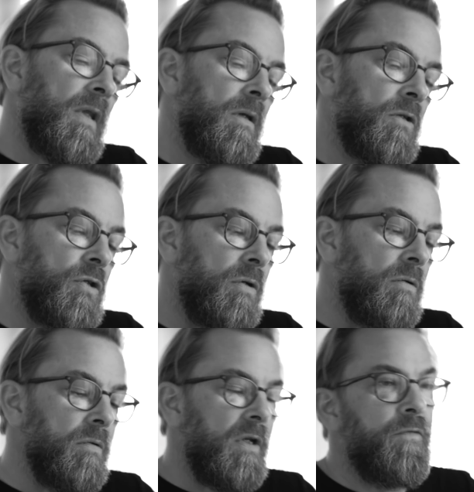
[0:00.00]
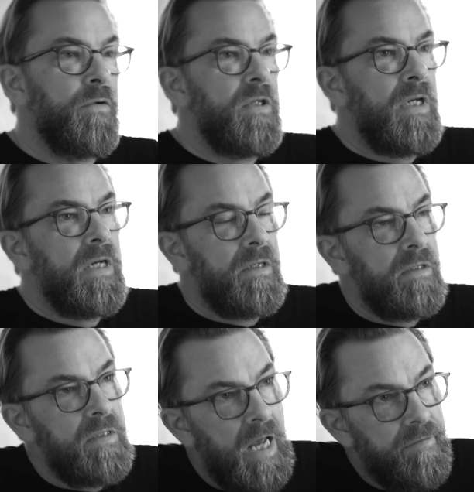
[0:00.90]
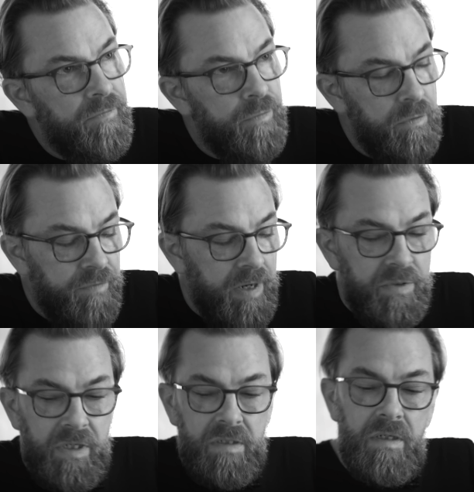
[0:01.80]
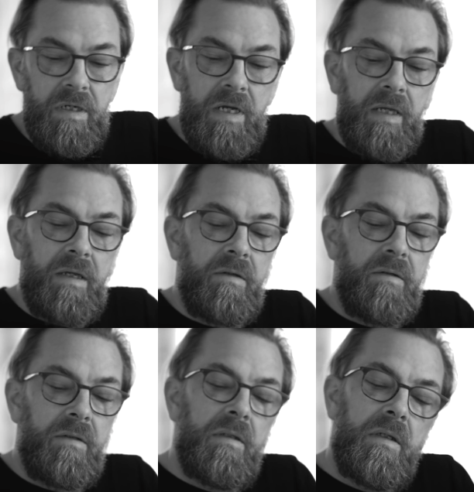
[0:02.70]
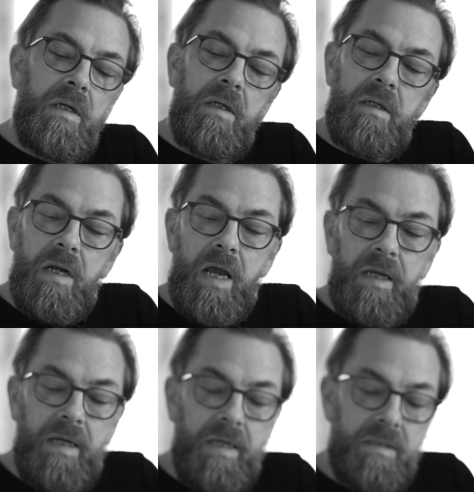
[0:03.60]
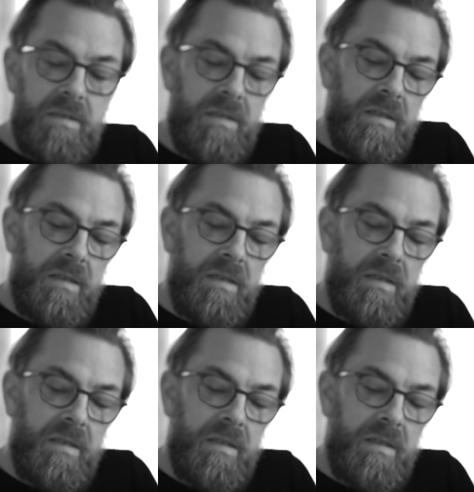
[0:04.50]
So the Fuji here doesn't have a full frame sensor like the Leica has.